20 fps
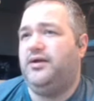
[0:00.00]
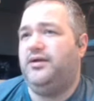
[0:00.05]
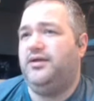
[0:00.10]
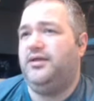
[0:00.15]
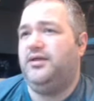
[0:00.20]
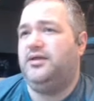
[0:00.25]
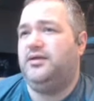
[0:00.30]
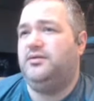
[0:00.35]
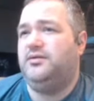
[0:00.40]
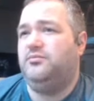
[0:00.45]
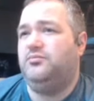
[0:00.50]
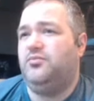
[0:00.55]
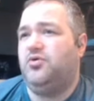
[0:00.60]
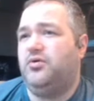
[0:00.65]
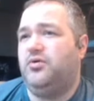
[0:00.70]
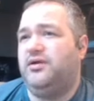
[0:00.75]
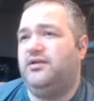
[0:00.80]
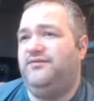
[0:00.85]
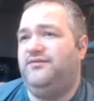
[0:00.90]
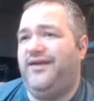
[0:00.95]
in
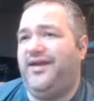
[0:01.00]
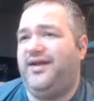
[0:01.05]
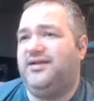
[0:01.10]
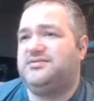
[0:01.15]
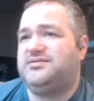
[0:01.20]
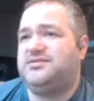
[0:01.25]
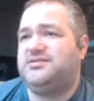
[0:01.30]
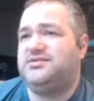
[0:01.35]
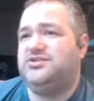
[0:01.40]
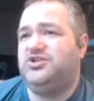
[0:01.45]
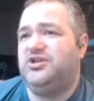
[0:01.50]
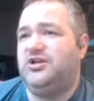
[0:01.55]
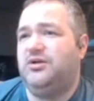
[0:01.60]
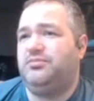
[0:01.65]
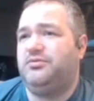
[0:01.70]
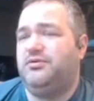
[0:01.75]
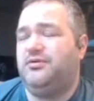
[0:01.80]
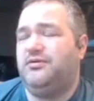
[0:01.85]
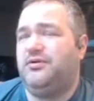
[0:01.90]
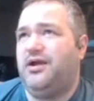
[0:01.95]
more advanced
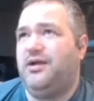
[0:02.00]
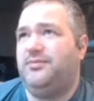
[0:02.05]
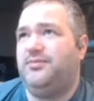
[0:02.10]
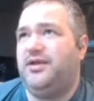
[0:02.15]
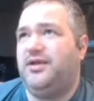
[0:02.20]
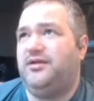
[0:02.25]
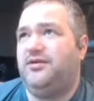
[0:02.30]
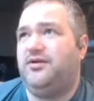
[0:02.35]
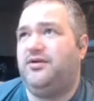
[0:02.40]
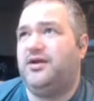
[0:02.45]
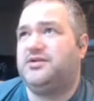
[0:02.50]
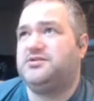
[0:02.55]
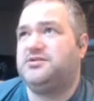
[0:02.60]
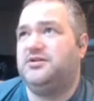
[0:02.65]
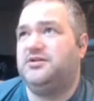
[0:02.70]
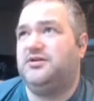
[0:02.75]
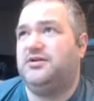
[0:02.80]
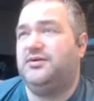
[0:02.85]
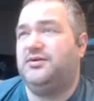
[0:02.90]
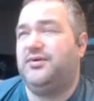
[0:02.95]
geoprogramming, you're actually
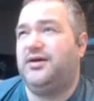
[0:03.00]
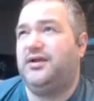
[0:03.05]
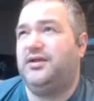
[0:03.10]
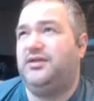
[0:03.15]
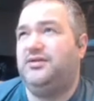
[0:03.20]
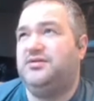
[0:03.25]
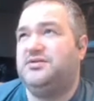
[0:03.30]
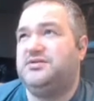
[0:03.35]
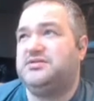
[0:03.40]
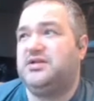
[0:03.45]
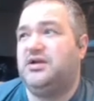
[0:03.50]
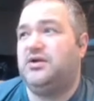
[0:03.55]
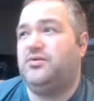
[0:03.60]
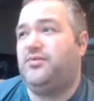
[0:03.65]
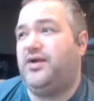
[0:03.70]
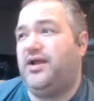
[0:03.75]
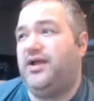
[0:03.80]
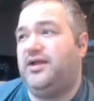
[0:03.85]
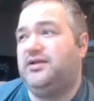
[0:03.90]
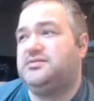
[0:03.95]
going to want to use
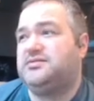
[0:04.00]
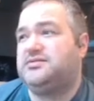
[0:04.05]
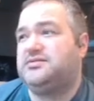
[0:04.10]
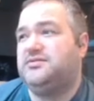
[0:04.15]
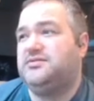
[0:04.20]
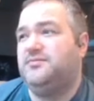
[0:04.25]
arrays.